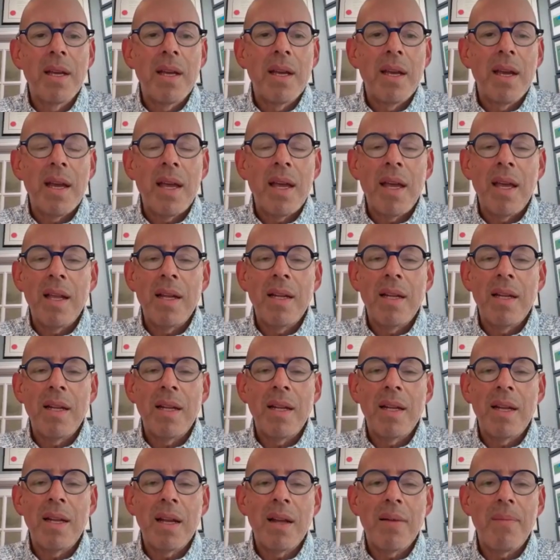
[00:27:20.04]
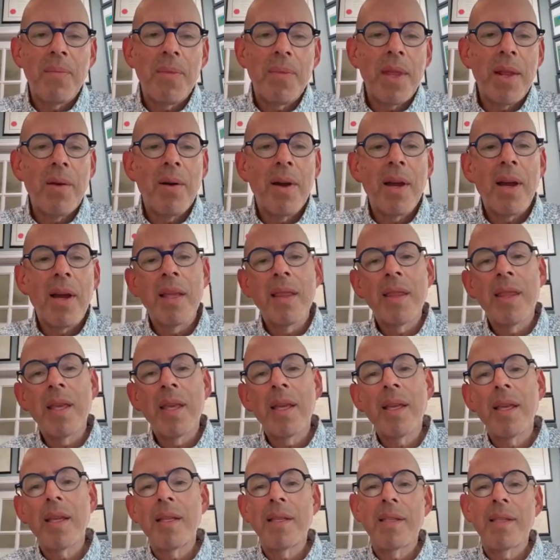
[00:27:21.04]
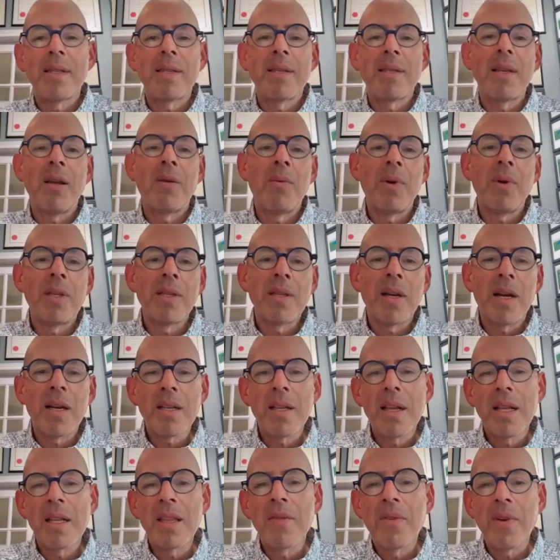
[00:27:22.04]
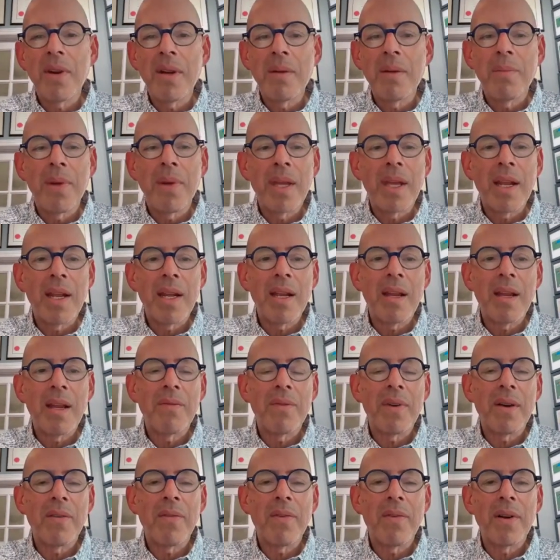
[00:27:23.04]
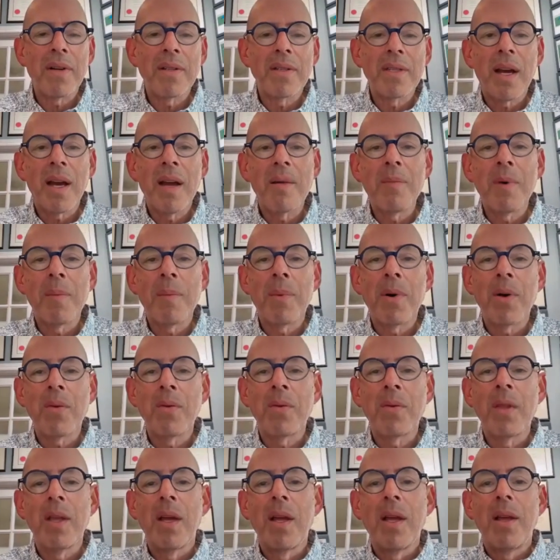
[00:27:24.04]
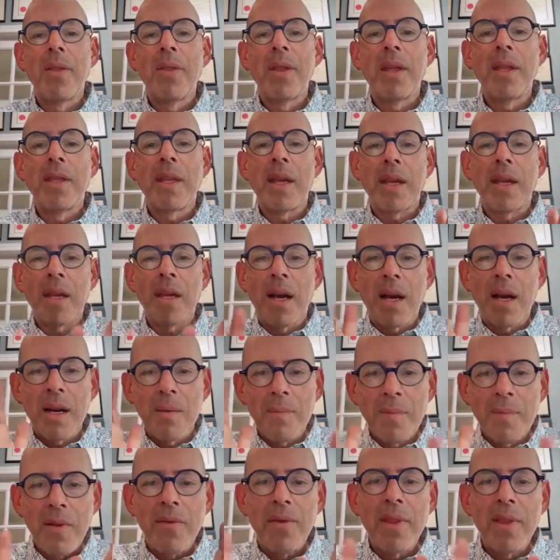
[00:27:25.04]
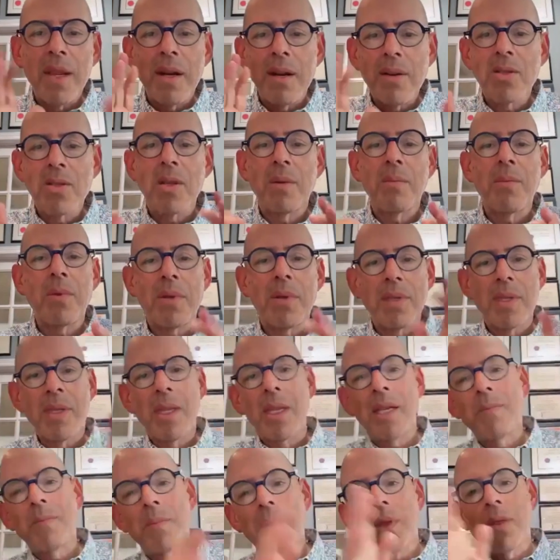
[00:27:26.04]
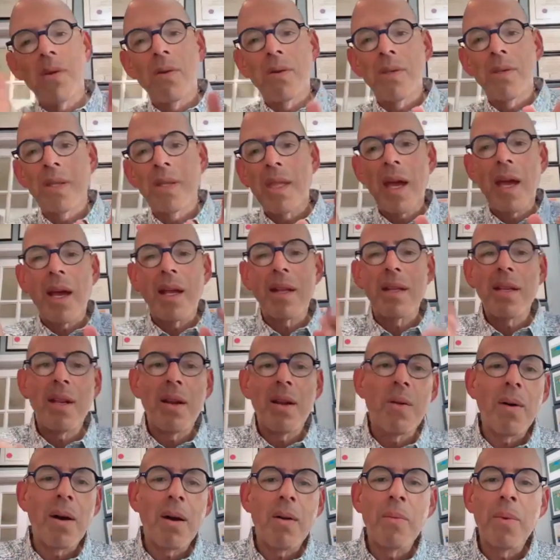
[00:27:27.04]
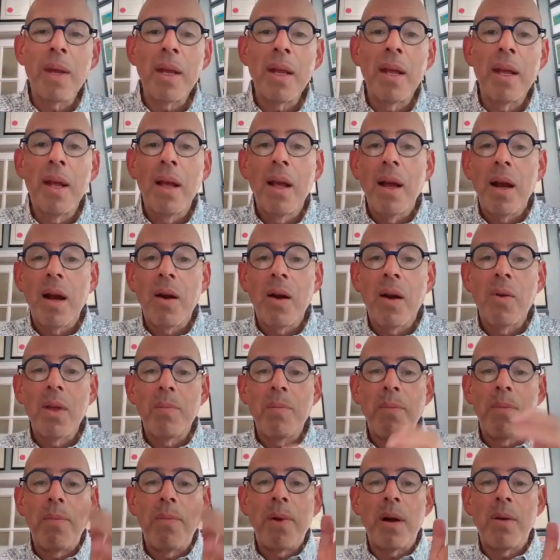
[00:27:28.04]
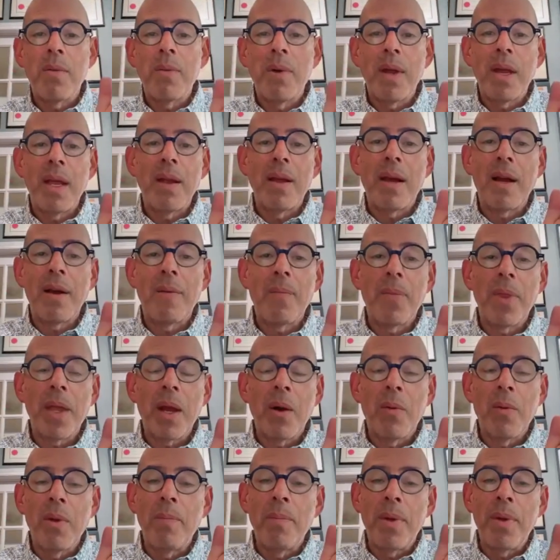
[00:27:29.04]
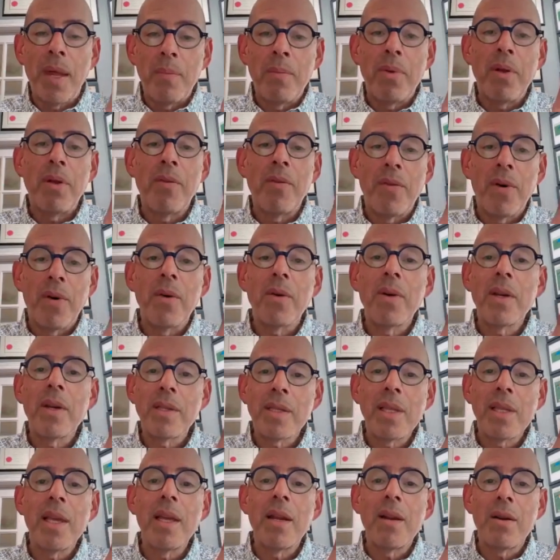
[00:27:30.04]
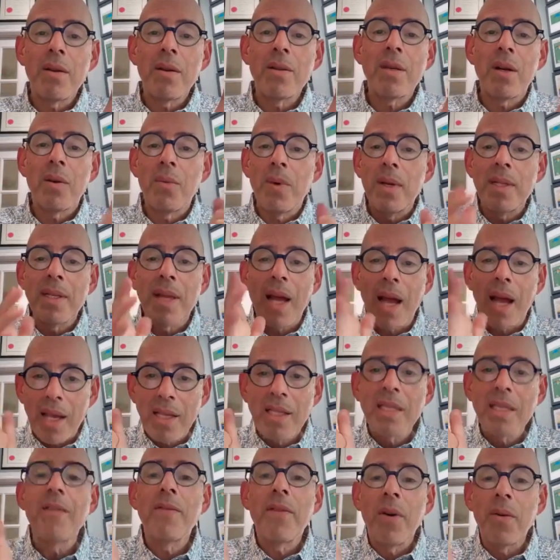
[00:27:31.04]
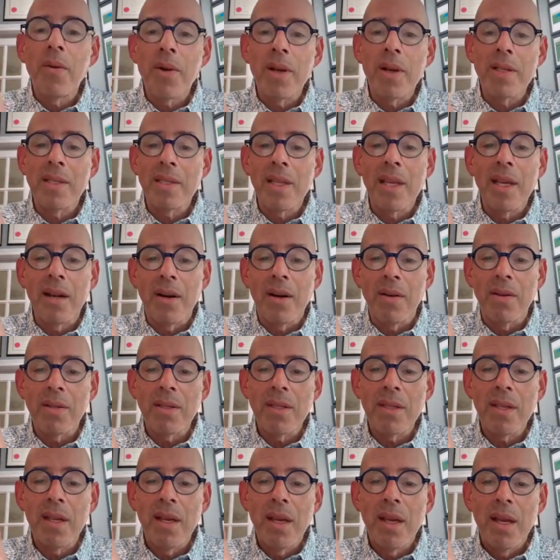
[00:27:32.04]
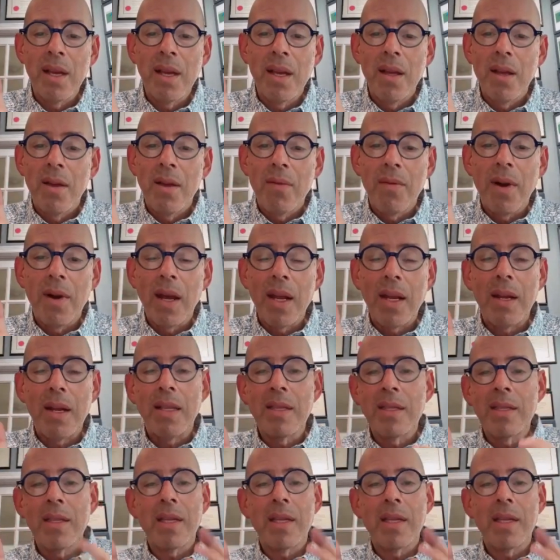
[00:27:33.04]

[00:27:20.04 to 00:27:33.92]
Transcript: And, I think it's, we talked at the very beginning of our time about the dichotomy of leadership. There's this, but there's that, are we people focused leaders? Are we task focused leaders? Right? It's